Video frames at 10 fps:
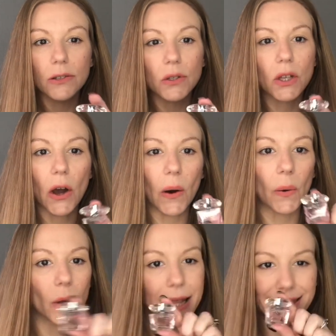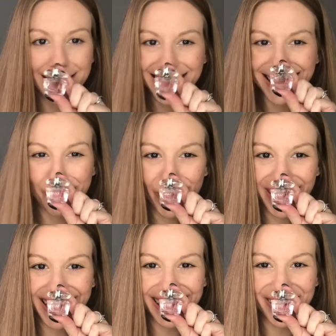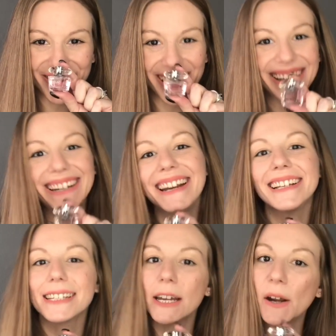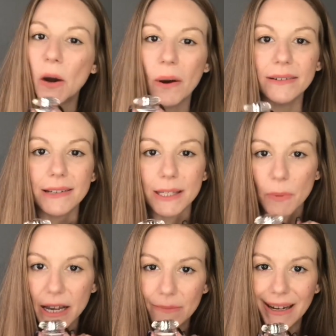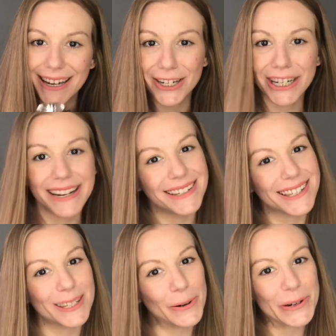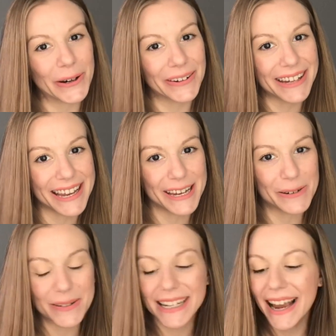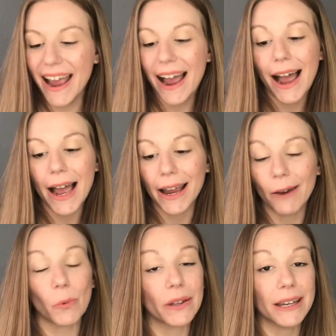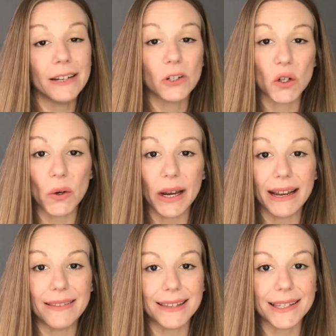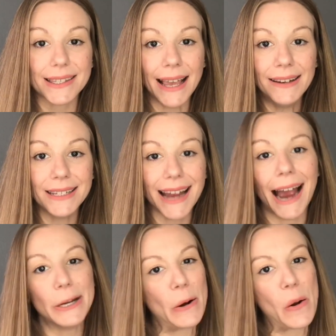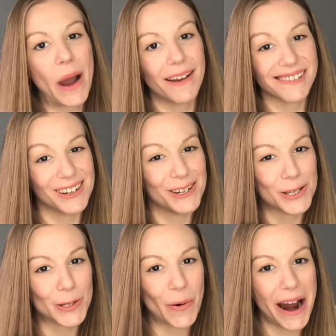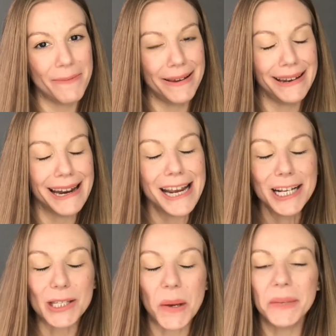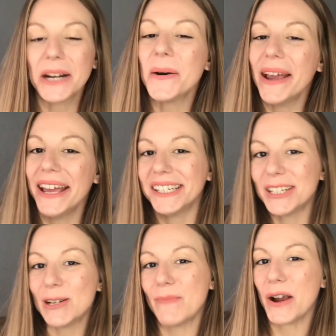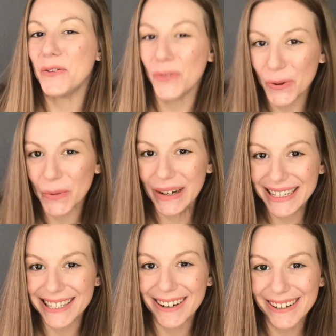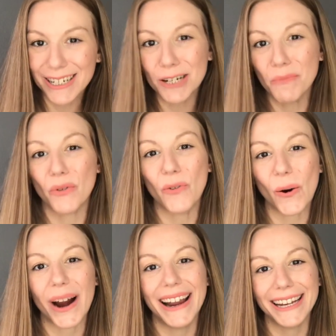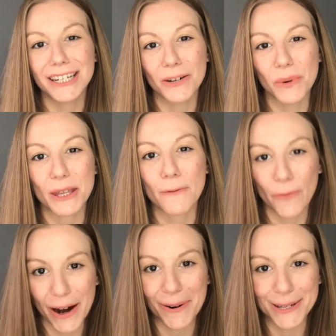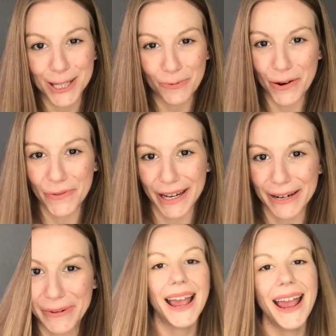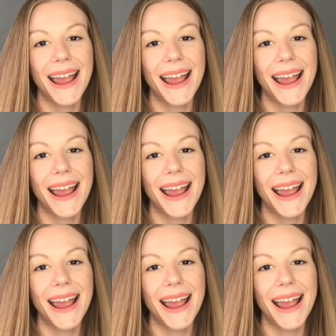So this pretty little one is gonna go on display because she is so darn cute. I really enjoy the scent. I don't know how to describe it. So I'm gonna go ahead and do my full research before I hit you with a fragrance review.